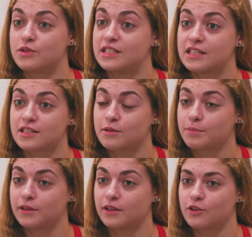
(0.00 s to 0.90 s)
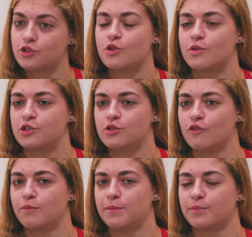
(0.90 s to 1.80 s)
discipline. There's no issue
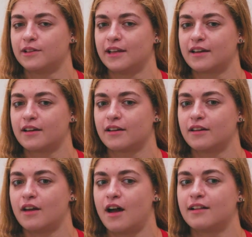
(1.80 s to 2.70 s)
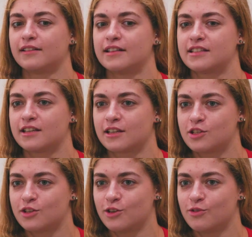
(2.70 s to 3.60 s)
of people like not listening
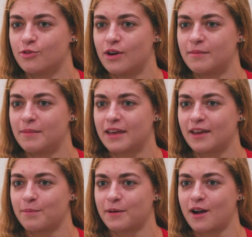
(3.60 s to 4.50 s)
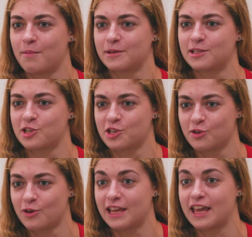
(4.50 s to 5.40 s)
to you and making up a competition
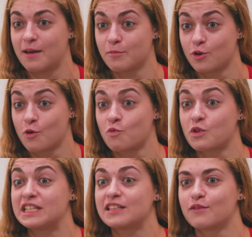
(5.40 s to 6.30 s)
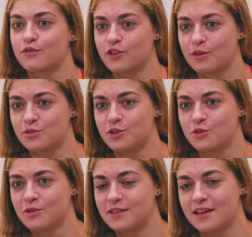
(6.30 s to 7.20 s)
or a game or a reason for them to
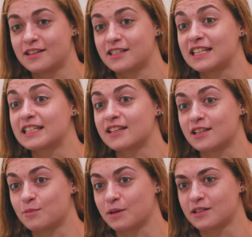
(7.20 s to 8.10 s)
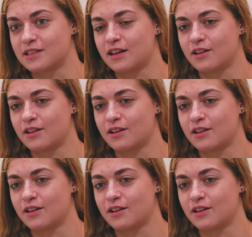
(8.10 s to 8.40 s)
do it. That doesn't exist because they're